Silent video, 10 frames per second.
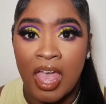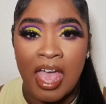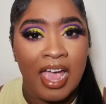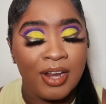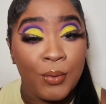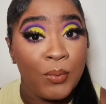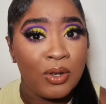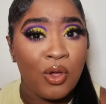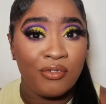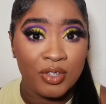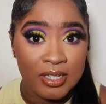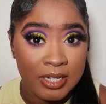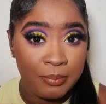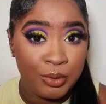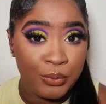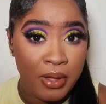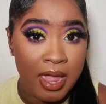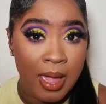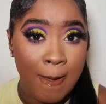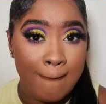and I will obviously be doing
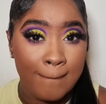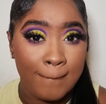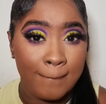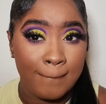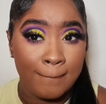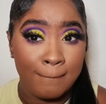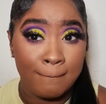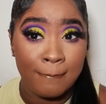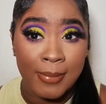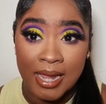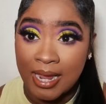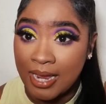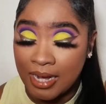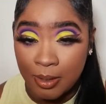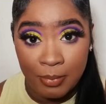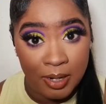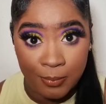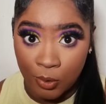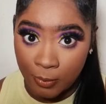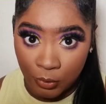many
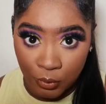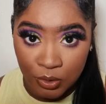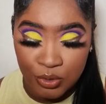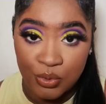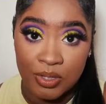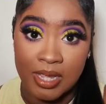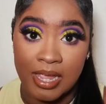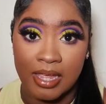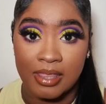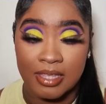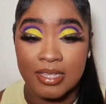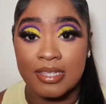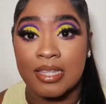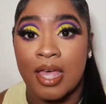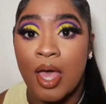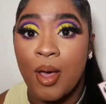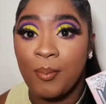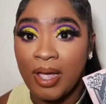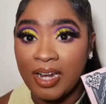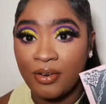more looks using this
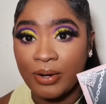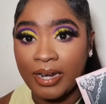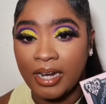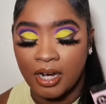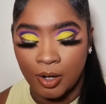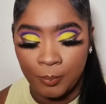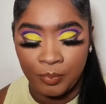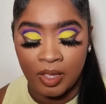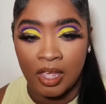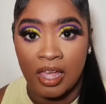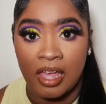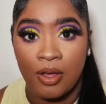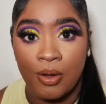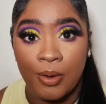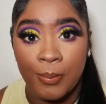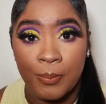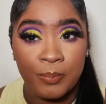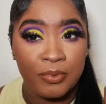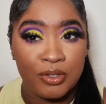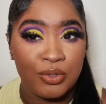palette right here,
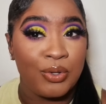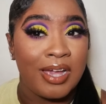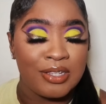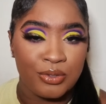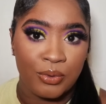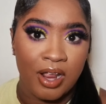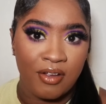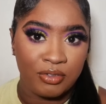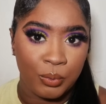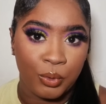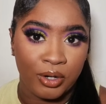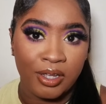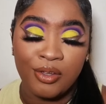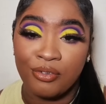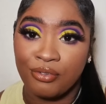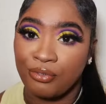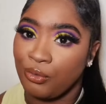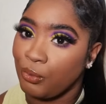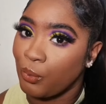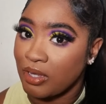so you guys don't have to worry if
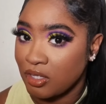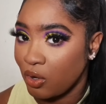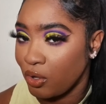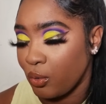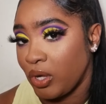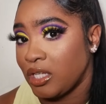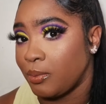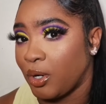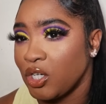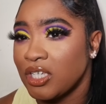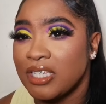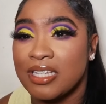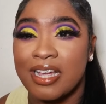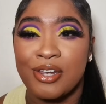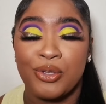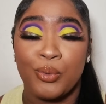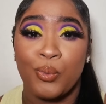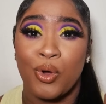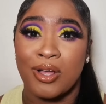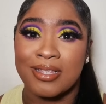you went out your ways to purchase it and you
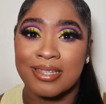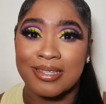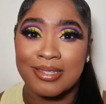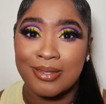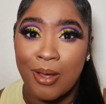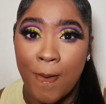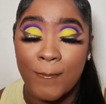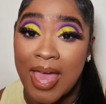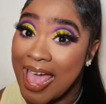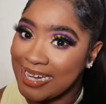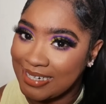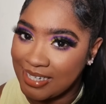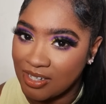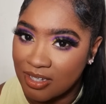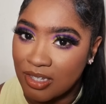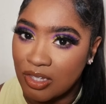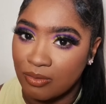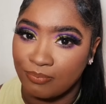want some ideas